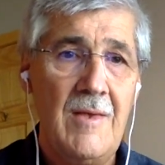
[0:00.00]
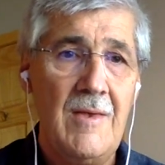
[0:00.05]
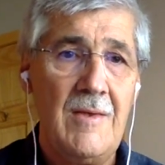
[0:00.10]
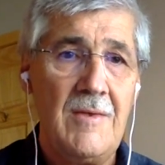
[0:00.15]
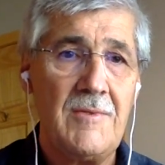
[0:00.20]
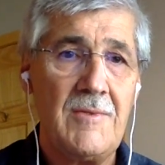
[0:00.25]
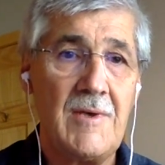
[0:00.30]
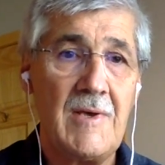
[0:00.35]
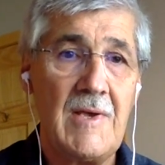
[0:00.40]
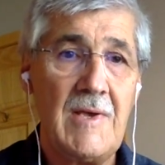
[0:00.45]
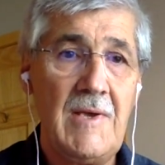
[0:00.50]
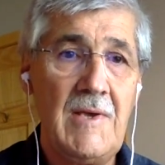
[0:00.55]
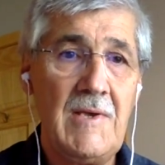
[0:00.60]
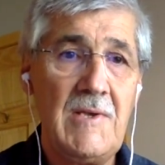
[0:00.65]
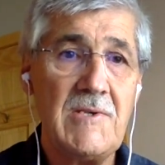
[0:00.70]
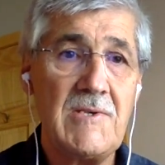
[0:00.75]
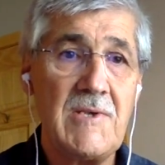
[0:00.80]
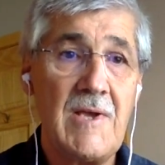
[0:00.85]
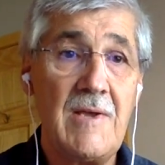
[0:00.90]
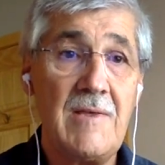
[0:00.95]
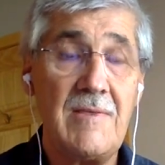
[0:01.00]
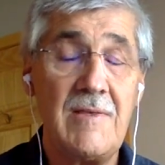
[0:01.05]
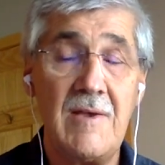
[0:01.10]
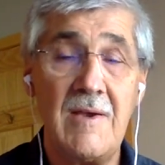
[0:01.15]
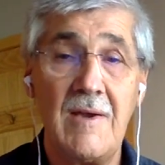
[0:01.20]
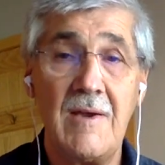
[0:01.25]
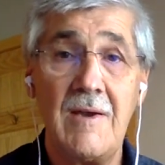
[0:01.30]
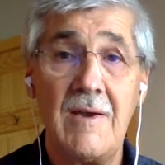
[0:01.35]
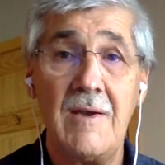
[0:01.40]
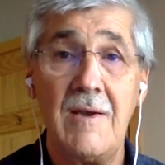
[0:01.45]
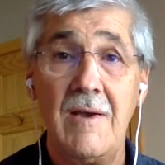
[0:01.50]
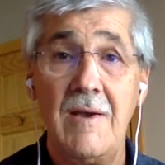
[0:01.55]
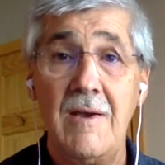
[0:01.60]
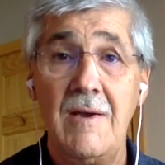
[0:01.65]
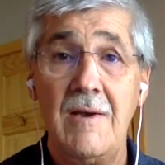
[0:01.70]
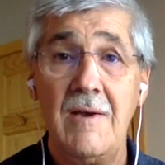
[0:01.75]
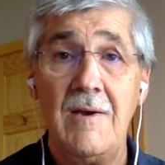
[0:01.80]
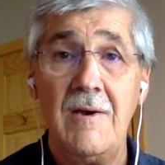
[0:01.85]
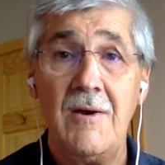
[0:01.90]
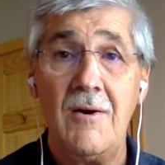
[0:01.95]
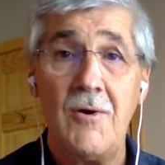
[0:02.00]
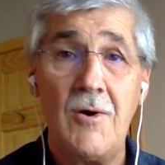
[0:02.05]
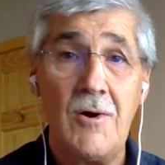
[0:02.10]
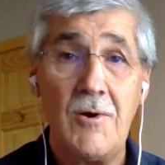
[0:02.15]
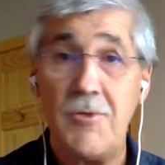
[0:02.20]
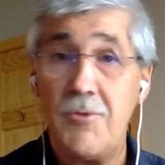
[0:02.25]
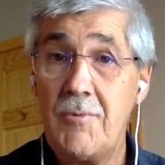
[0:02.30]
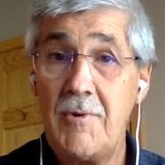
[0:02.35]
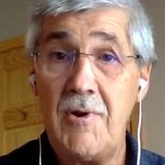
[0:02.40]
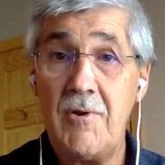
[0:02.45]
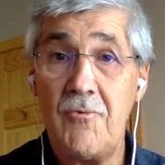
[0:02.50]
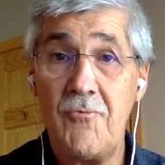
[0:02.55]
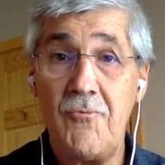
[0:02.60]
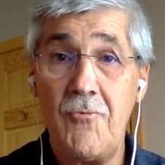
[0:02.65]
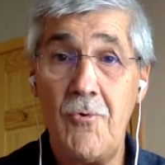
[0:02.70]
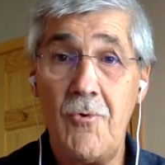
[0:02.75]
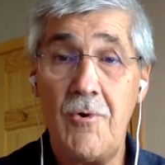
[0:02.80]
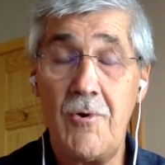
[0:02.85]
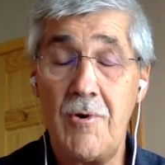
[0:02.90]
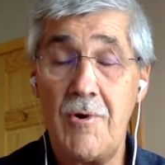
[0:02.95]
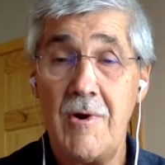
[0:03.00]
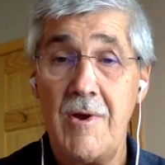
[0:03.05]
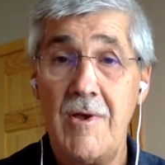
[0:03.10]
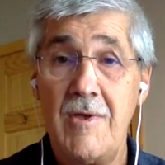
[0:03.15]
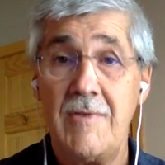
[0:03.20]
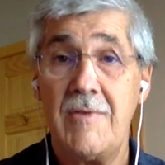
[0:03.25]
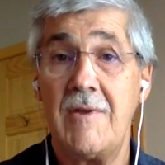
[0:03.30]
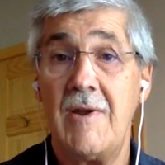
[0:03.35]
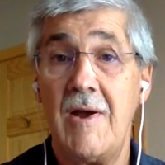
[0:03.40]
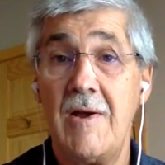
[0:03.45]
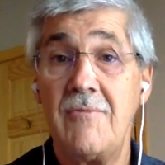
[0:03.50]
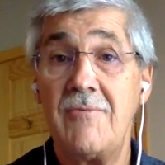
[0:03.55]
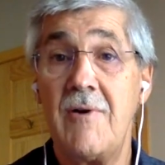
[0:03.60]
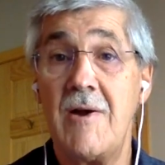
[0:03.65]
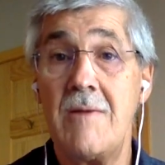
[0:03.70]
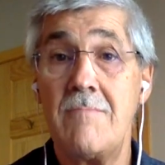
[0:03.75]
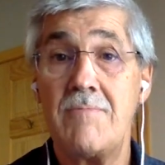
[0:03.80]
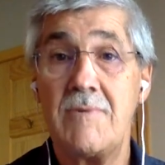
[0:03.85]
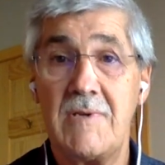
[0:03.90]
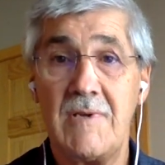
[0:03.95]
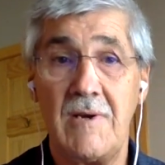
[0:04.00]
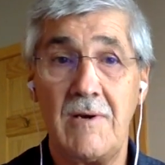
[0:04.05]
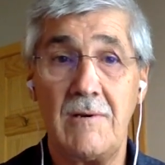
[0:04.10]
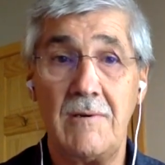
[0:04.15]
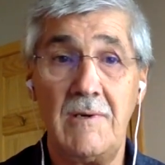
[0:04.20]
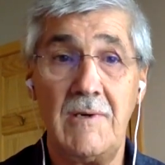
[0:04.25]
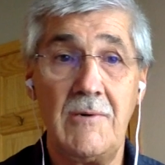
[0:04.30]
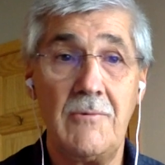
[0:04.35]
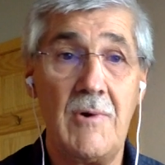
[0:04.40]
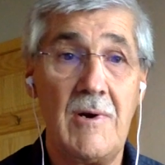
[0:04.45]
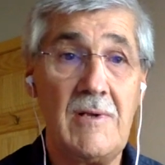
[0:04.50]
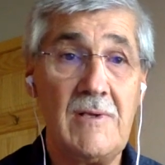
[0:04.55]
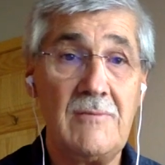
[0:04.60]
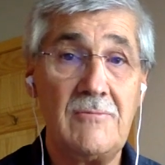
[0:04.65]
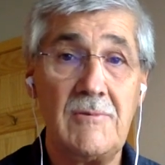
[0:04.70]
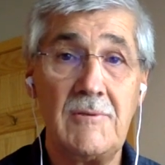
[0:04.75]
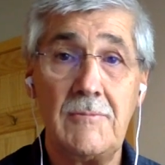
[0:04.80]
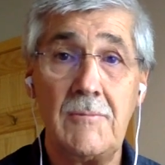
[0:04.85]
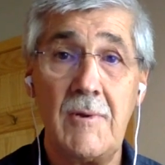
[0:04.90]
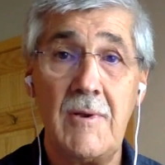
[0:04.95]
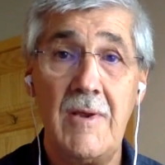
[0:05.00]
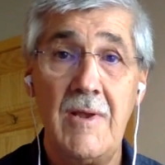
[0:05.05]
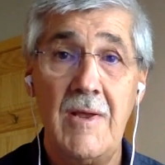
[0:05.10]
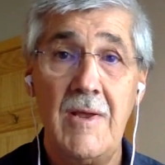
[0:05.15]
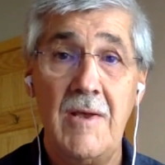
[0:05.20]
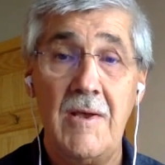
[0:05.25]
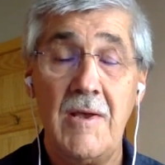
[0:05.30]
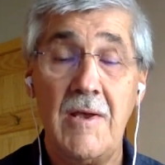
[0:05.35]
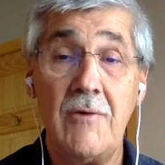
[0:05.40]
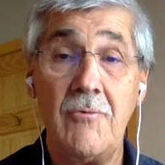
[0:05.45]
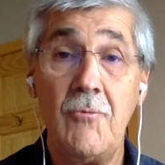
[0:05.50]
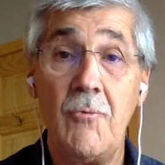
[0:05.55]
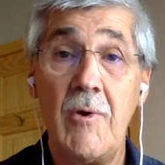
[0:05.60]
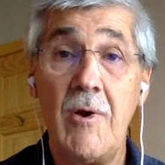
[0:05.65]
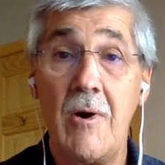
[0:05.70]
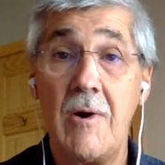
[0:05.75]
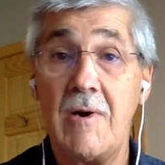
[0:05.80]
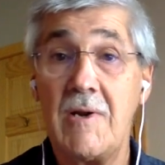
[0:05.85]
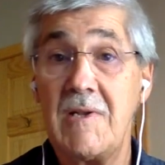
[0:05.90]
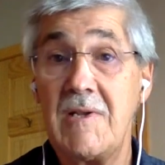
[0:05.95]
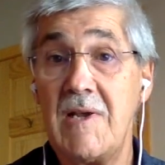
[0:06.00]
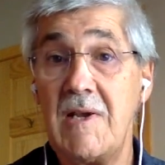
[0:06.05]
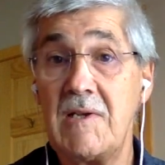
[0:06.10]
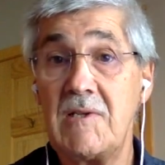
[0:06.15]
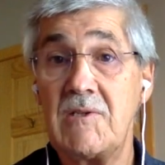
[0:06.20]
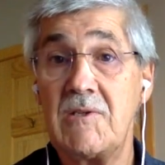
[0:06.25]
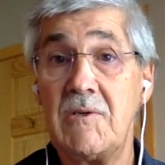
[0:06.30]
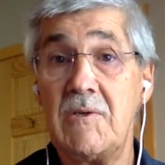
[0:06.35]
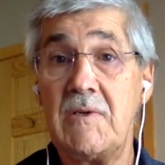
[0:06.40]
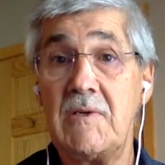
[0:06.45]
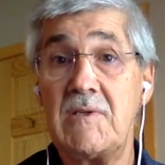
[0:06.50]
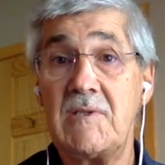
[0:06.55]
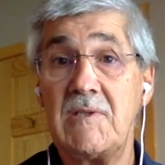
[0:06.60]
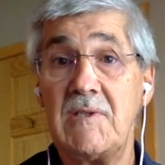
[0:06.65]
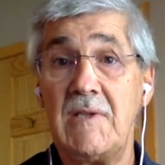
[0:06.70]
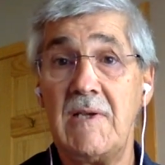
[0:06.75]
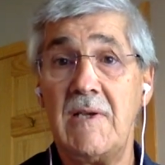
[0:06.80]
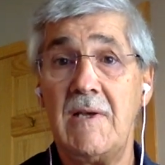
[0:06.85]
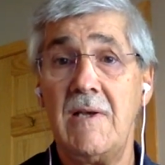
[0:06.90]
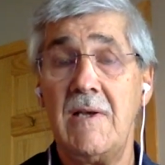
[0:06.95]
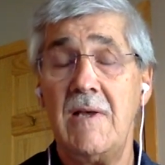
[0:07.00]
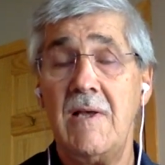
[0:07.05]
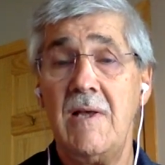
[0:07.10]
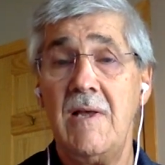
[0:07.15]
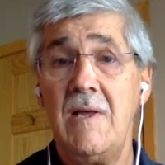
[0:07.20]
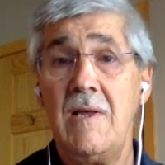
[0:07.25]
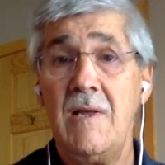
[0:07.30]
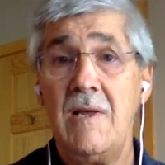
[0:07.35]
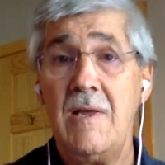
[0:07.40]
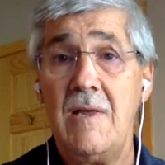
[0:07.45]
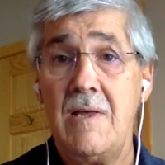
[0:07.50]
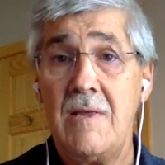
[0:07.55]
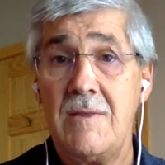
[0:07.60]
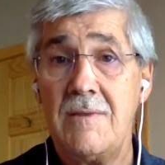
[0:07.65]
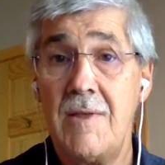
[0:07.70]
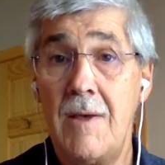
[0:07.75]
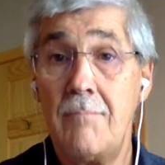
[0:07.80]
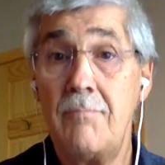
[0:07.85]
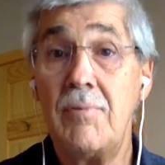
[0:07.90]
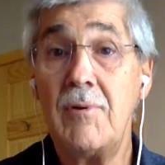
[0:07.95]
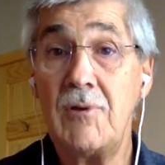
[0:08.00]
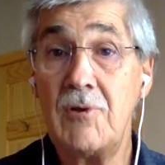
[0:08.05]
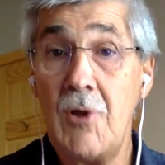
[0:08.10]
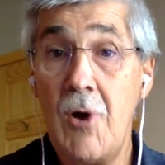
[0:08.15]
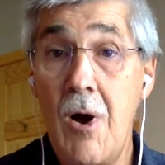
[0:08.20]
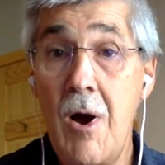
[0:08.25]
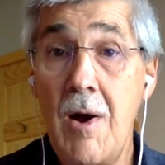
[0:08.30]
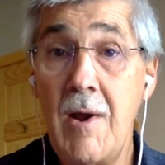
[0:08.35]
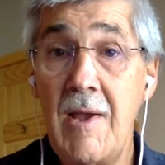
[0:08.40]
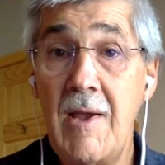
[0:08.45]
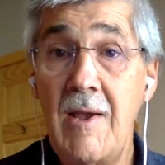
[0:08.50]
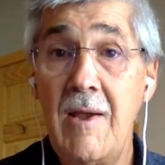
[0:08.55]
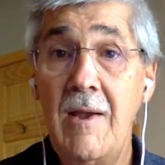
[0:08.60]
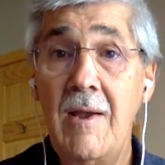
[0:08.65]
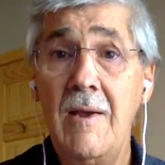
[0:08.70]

The keys, I think, are 3 or 4 that I find particularly relevant. If we are to take seriously that belonging